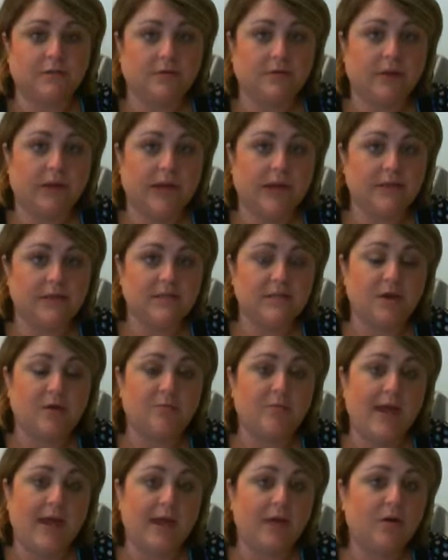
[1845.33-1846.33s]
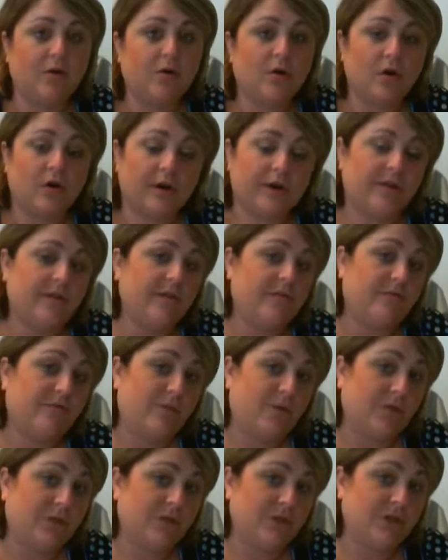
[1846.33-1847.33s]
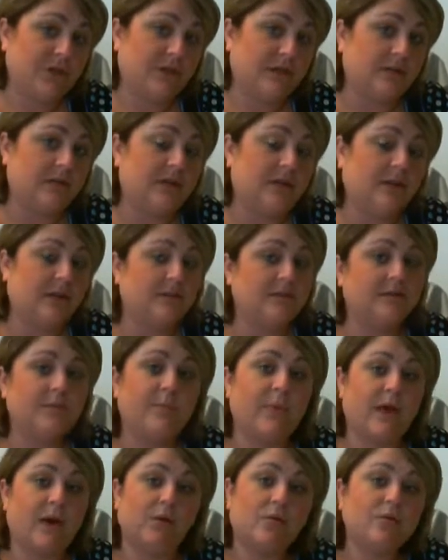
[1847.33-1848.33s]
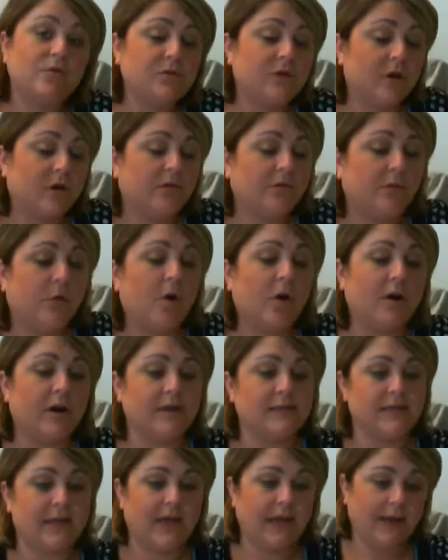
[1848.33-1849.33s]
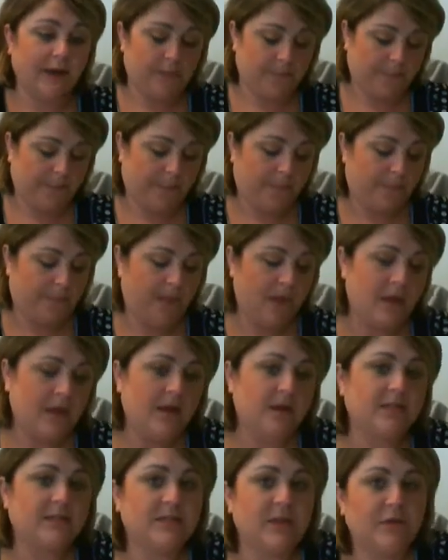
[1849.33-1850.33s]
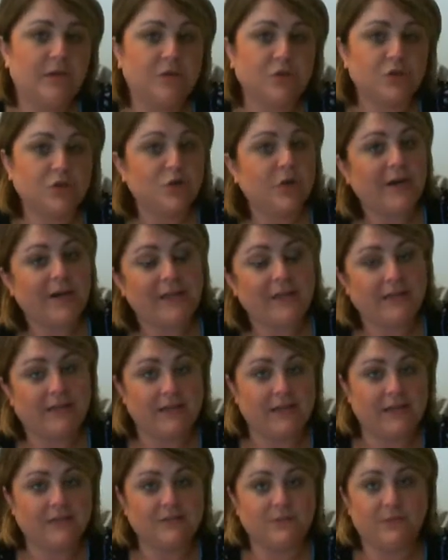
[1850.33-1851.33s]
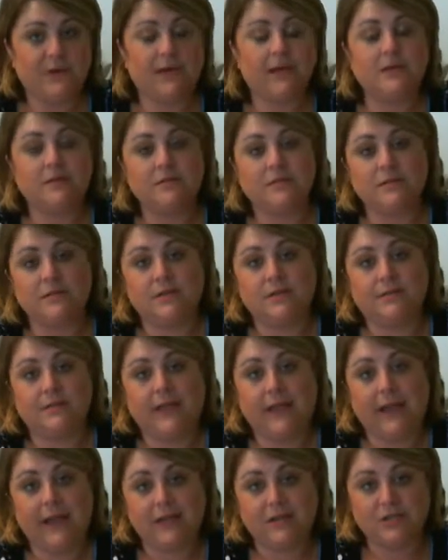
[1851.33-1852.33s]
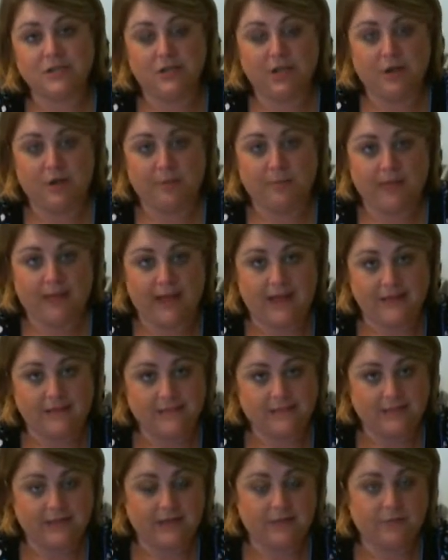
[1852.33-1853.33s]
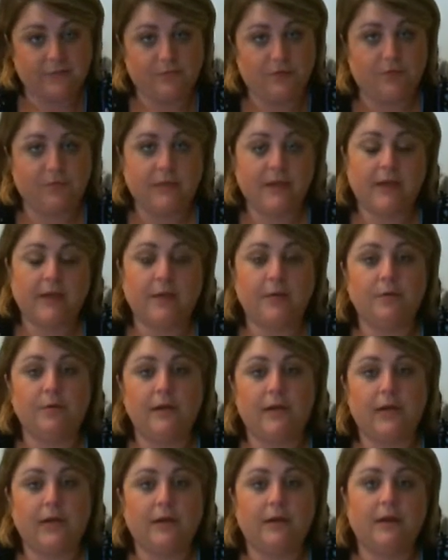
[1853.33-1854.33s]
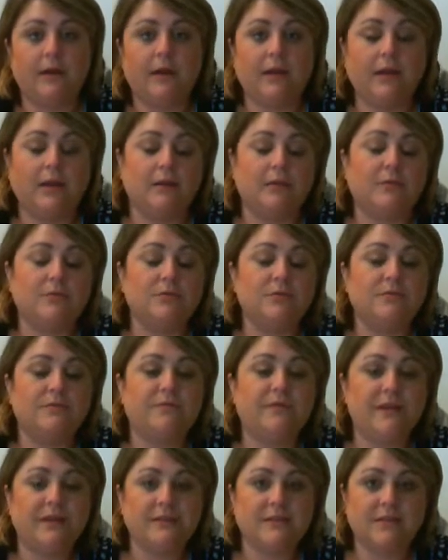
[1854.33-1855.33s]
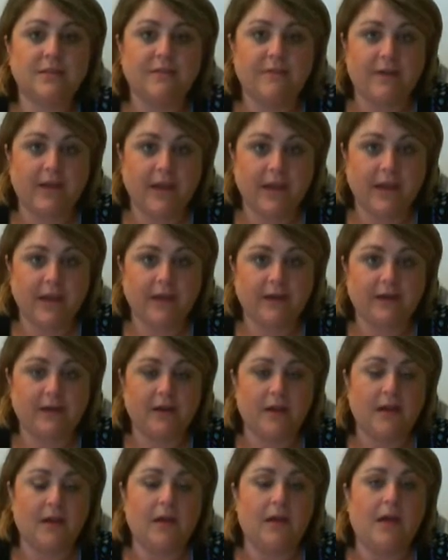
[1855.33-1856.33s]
Okay, so myocardial infarction is the medical term for heart attack. So to treat this, we can do the angioplasty, where we go in and fix the vein.